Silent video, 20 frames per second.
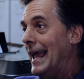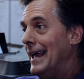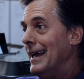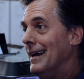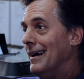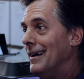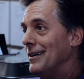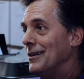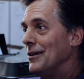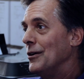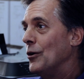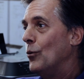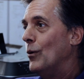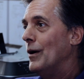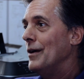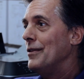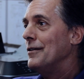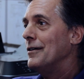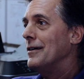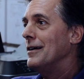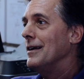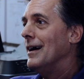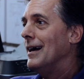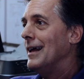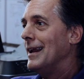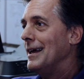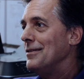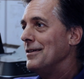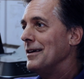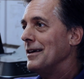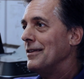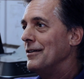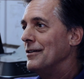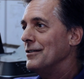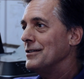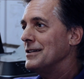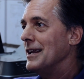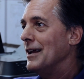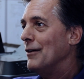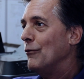and whether or not I think
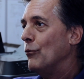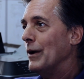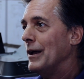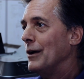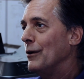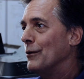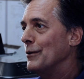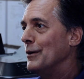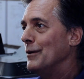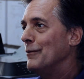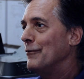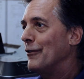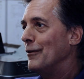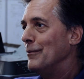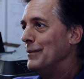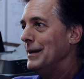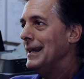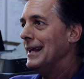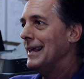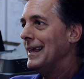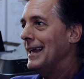there's enough wiggle room for me to